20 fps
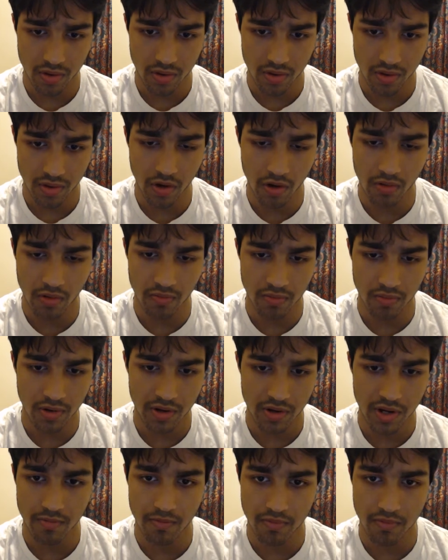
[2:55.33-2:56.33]

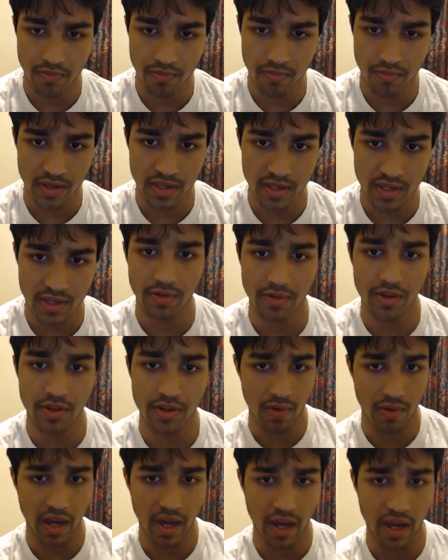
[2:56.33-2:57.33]
didn't promise this, but
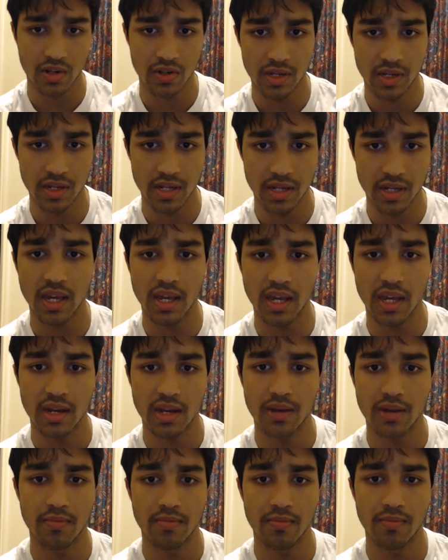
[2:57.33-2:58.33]
you actually did
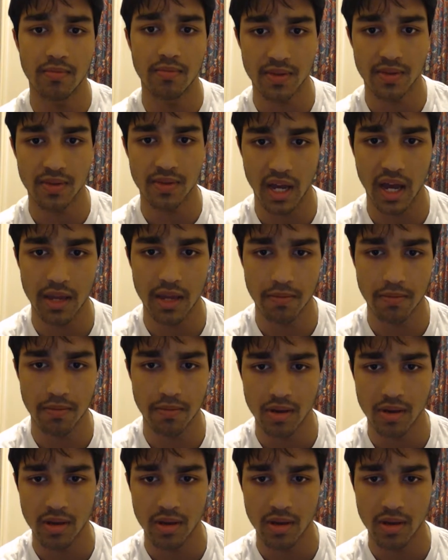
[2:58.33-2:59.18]
in Skype